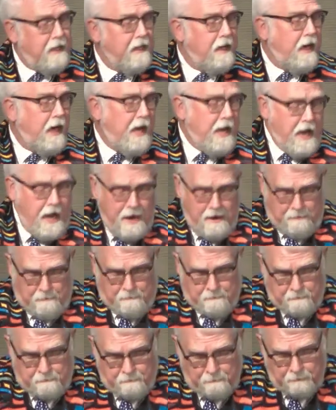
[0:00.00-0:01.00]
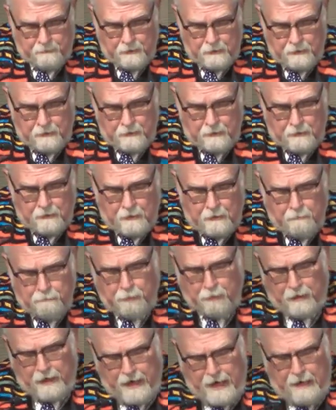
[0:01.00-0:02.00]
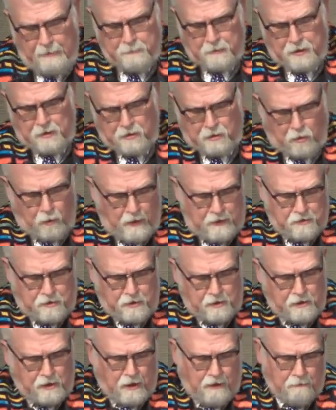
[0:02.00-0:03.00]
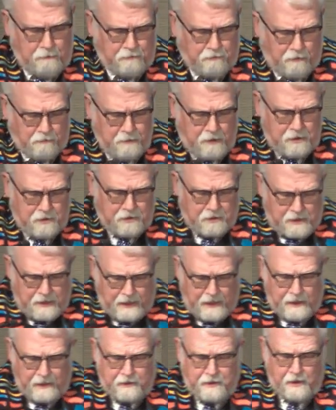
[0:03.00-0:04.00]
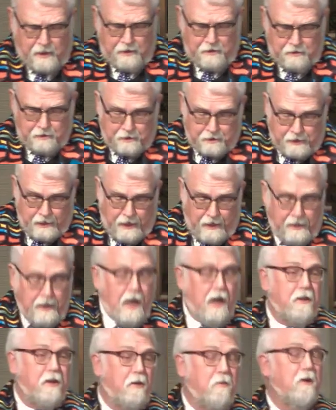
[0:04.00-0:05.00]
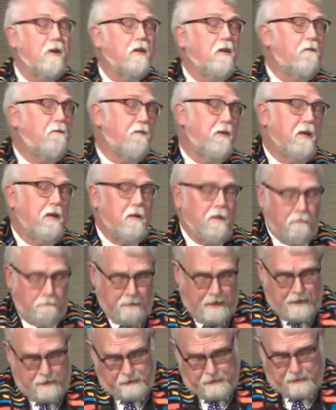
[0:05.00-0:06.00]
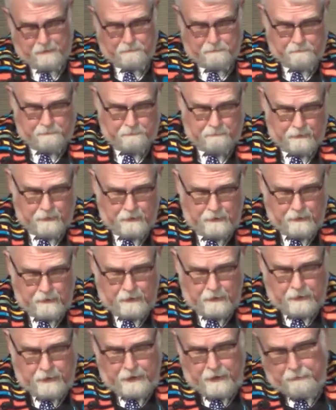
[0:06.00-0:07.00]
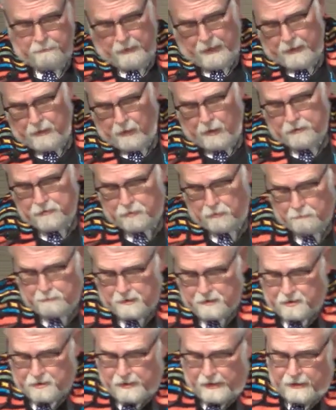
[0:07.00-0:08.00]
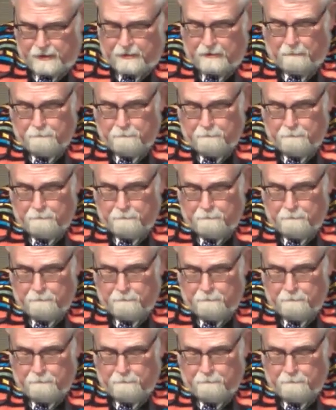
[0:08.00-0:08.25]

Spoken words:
that I am?" Perhaps his question comes from his need to understand how they really feel about him. He might also be setting